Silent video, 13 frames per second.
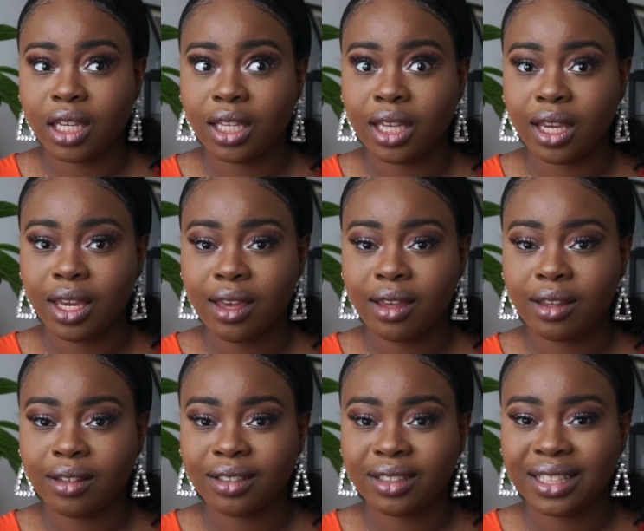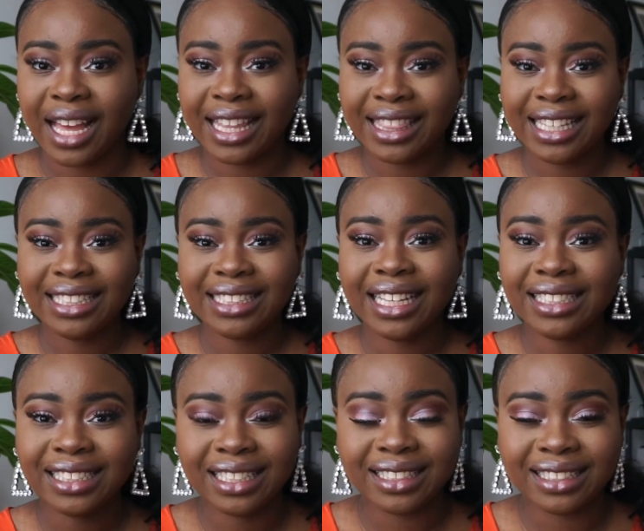Yeah, I think
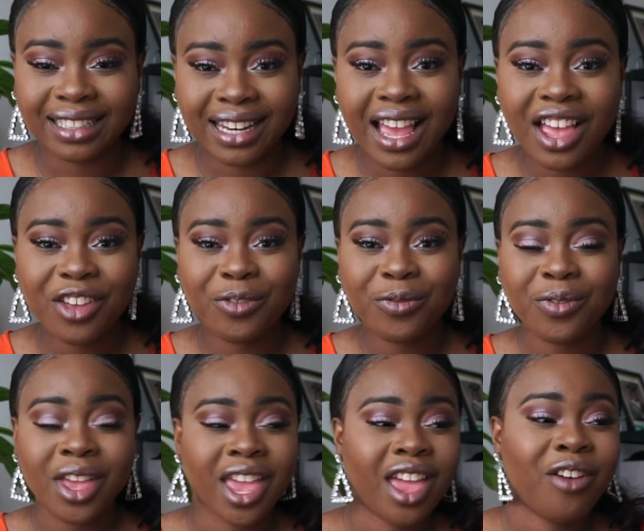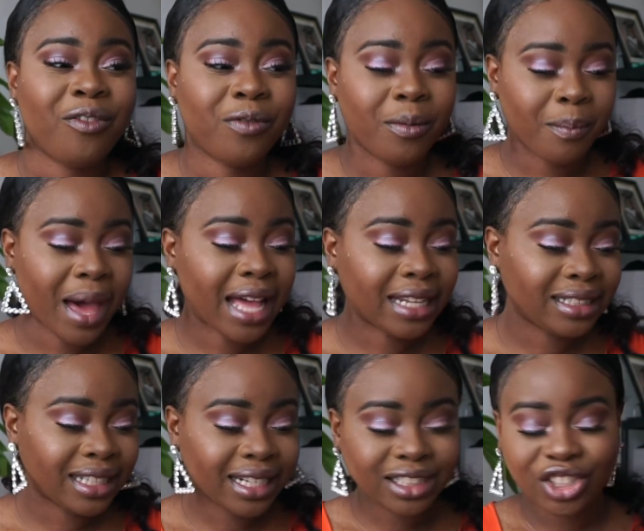that's enough for my
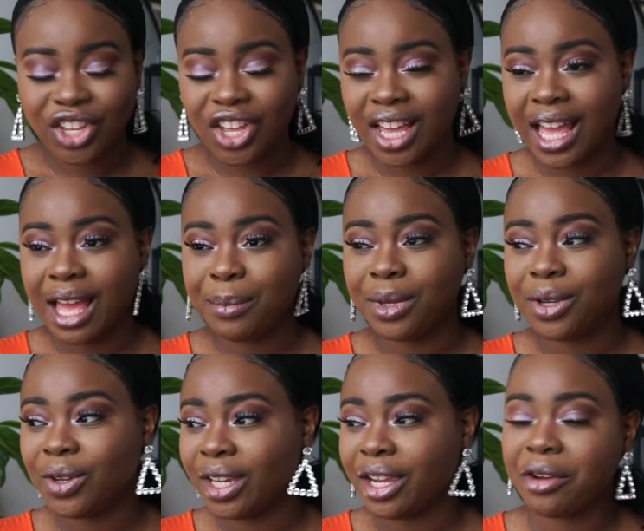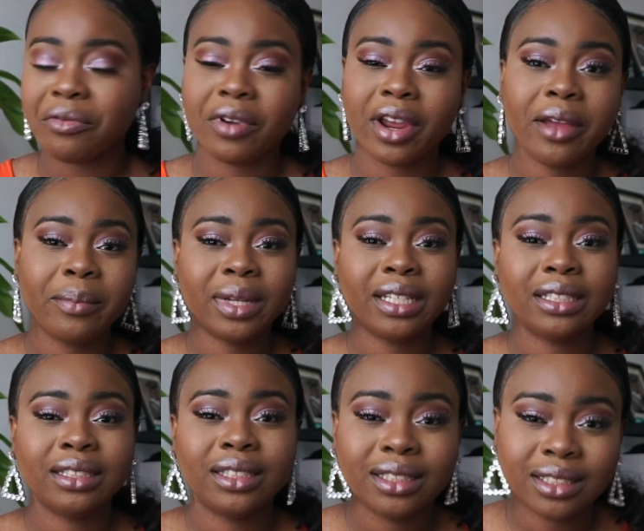TED Talk. I'll be on here
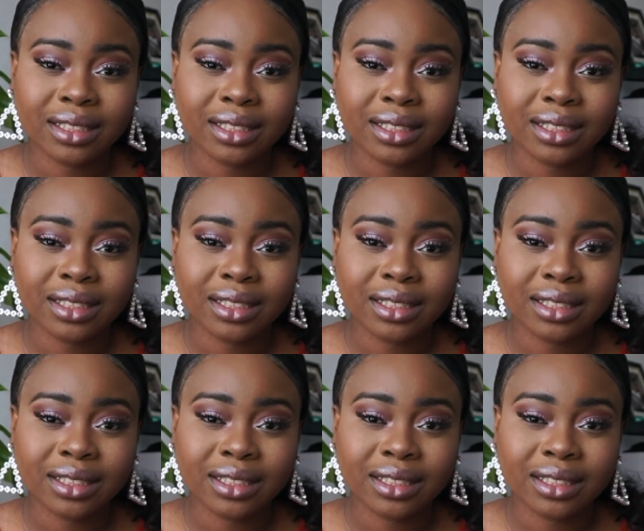rambling,